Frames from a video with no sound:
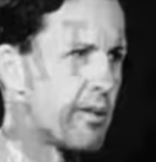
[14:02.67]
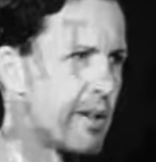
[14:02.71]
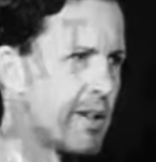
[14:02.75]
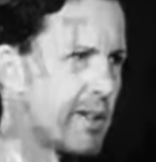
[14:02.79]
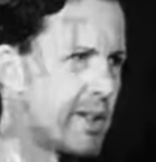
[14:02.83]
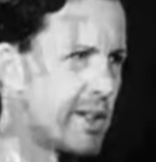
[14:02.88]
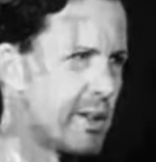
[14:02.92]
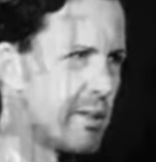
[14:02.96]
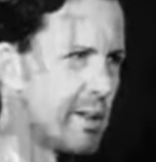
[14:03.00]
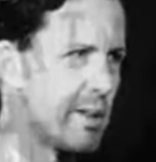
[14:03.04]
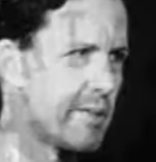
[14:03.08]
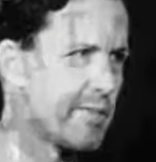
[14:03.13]
on
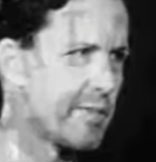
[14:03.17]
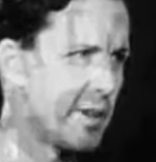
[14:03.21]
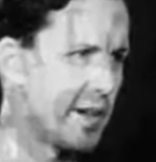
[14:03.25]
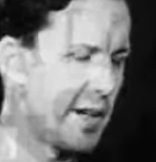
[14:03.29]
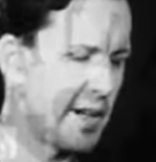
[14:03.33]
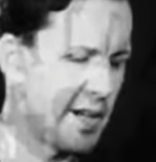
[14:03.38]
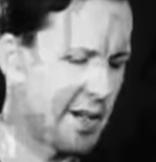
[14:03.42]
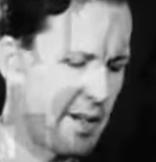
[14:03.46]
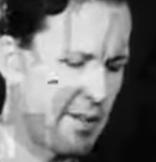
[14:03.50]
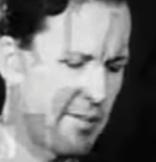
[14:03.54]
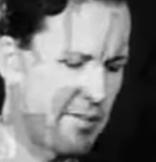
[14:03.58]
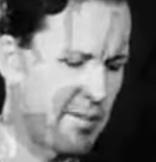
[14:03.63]
what you were
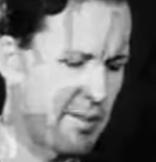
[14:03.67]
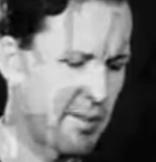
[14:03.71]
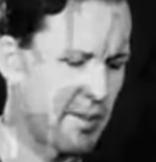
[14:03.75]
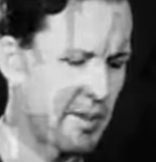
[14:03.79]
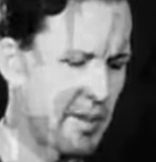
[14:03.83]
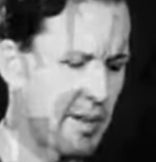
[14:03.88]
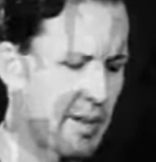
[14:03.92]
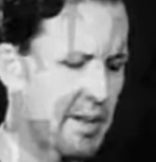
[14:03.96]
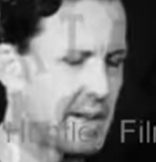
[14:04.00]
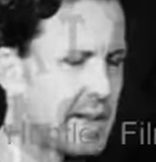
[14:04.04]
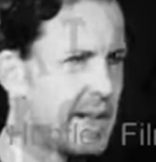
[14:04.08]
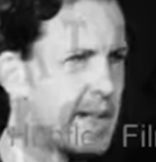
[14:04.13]
fighting for,
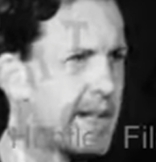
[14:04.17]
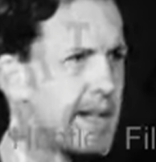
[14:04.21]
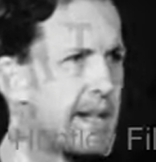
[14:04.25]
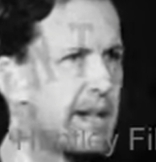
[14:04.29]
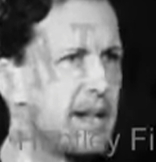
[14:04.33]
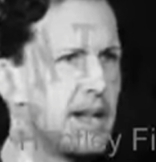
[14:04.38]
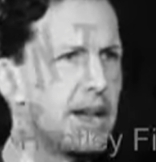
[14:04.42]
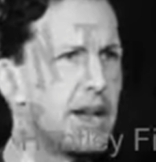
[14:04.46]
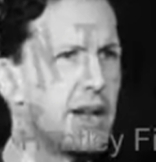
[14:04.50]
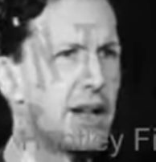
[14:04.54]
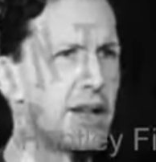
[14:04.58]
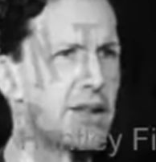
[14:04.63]

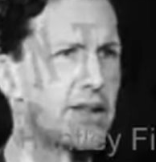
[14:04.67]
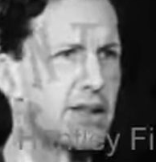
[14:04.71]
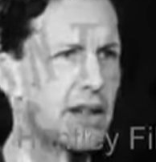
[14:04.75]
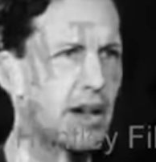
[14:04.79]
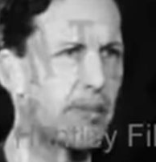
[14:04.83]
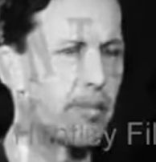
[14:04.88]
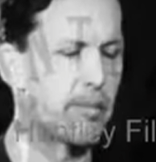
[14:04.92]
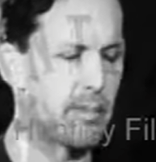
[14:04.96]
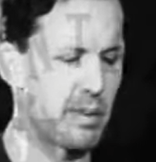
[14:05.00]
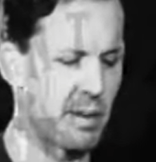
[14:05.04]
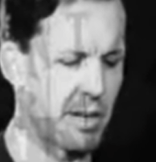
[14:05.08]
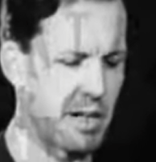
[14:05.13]

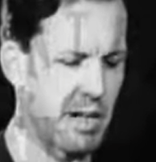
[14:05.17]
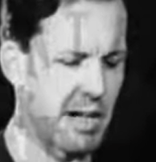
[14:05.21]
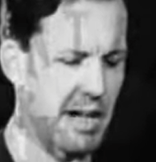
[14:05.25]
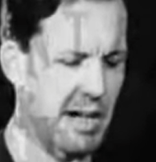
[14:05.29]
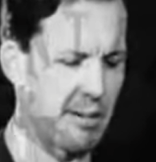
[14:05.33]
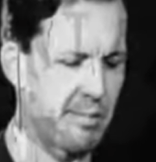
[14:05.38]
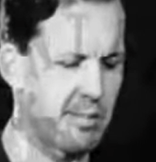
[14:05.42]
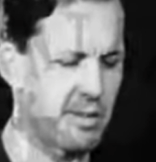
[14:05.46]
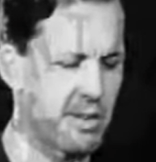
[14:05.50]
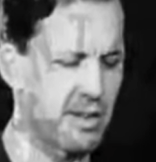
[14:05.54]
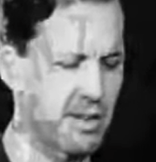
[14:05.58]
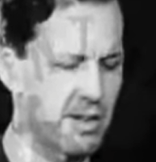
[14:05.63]
except
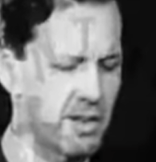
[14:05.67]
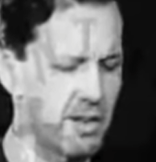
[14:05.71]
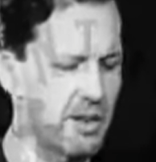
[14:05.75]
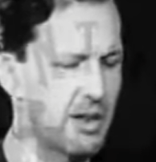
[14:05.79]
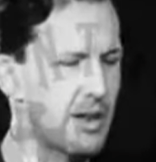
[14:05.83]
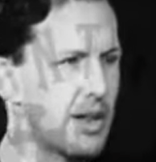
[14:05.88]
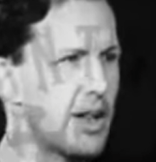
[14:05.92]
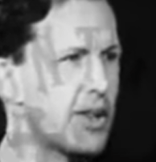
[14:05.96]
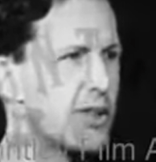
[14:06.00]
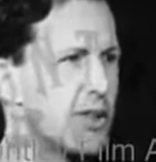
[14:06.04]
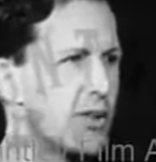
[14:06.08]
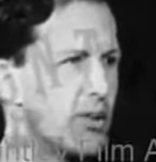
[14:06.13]
perhaps
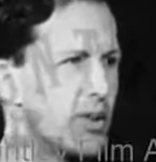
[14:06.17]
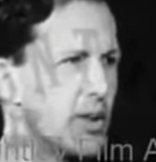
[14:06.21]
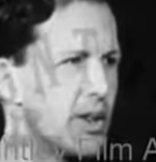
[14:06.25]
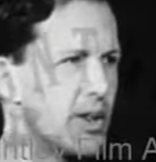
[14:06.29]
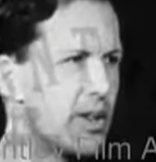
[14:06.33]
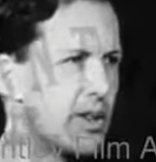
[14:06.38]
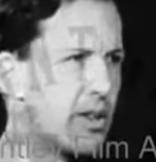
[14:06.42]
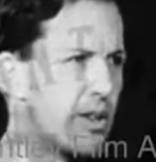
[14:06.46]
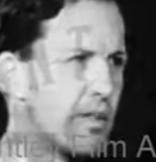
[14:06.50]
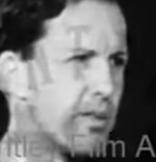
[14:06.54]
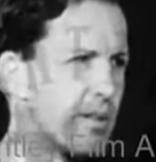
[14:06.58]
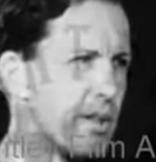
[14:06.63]
to get the
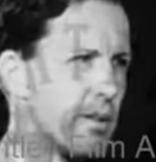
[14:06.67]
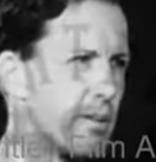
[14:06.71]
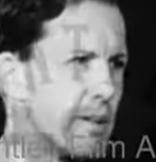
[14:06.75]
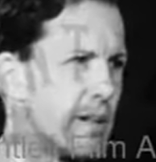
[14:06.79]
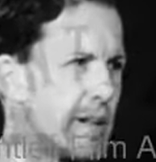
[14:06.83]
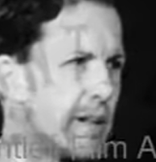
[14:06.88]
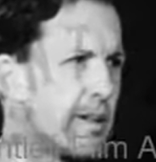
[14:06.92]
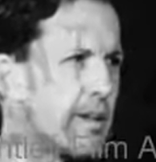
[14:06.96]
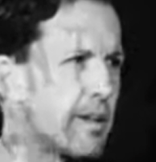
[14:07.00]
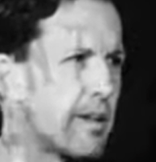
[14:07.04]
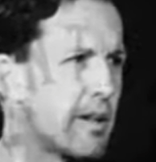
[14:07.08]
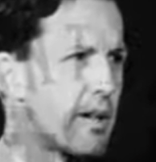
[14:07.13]
war over
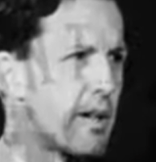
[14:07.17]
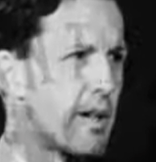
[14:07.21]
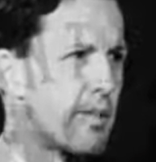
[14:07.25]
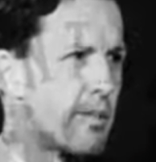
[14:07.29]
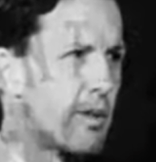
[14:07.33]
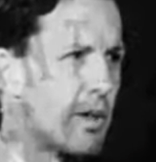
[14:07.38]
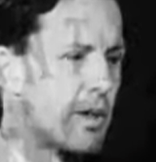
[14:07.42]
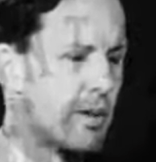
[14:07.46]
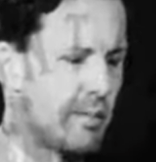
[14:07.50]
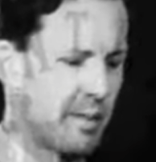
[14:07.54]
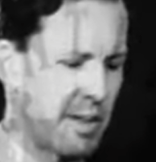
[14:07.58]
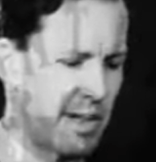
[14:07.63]
with and come
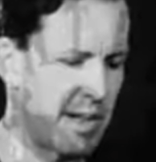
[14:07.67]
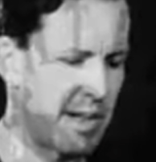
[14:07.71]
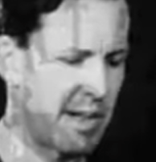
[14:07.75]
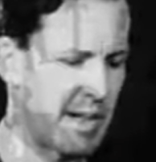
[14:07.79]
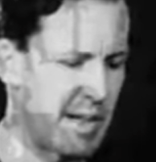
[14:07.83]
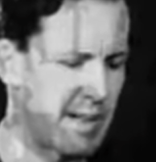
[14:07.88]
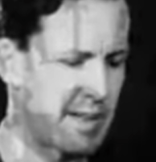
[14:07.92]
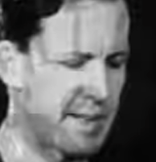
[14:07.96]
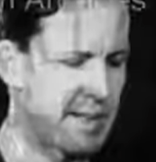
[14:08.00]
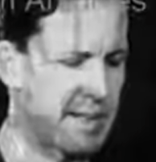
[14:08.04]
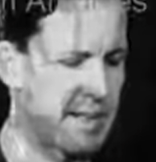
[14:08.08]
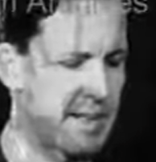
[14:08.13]
home
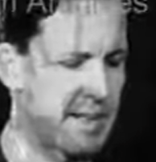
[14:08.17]
again.